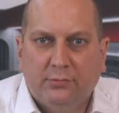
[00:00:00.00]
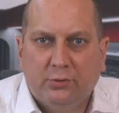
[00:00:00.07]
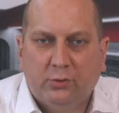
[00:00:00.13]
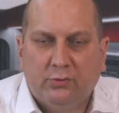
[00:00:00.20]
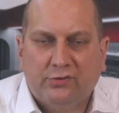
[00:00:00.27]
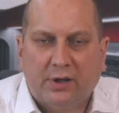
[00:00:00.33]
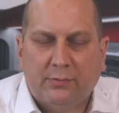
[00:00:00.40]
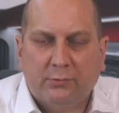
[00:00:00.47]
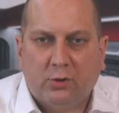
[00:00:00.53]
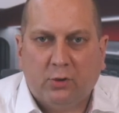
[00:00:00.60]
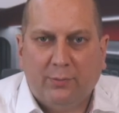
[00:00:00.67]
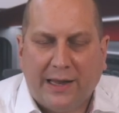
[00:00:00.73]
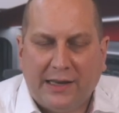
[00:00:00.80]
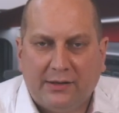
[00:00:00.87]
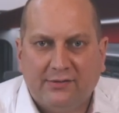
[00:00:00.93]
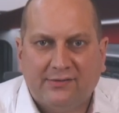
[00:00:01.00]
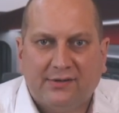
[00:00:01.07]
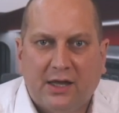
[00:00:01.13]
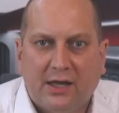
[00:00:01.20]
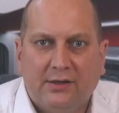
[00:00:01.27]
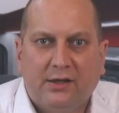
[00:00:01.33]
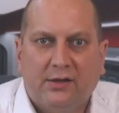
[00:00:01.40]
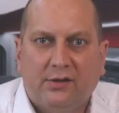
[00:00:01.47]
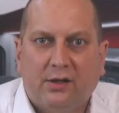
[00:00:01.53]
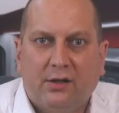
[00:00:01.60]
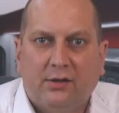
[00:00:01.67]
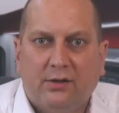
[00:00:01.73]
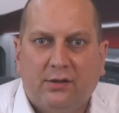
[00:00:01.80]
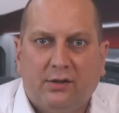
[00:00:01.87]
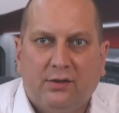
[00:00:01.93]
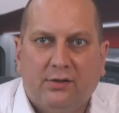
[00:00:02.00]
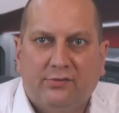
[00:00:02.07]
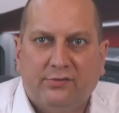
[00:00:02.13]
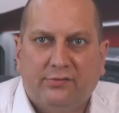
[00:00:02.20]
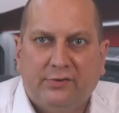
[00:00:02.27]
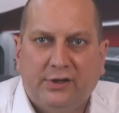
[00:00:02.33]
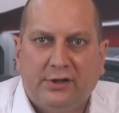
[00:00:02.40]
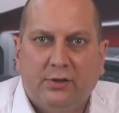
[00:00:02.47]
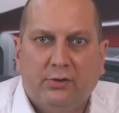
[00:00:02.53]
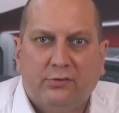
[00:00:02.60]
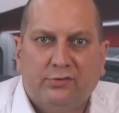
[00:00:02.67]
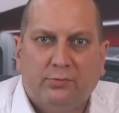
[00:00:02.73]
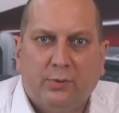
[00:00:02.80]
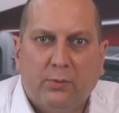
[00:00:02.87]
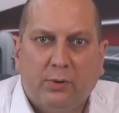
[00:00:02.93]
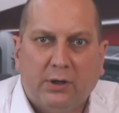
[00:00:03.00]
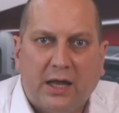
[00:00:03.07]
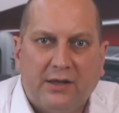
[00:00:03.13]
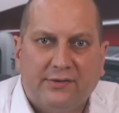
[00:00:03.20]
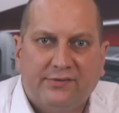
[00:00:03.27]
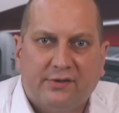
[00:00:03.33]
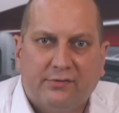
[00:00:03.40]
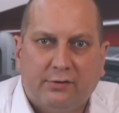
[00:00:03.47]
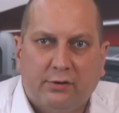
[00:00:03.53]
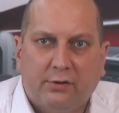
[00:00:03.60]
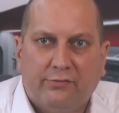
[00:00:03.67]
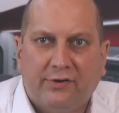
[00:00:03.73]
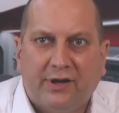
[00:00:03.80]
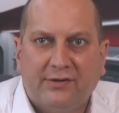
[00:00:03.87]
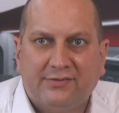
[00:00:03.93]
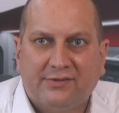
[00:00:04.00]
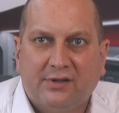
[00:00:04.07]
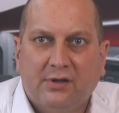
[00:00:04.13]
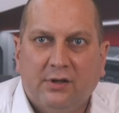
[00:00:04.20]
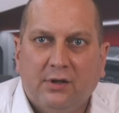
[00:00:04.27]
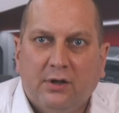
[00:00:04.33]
do some comments under uh, the videos. We will answer very fast.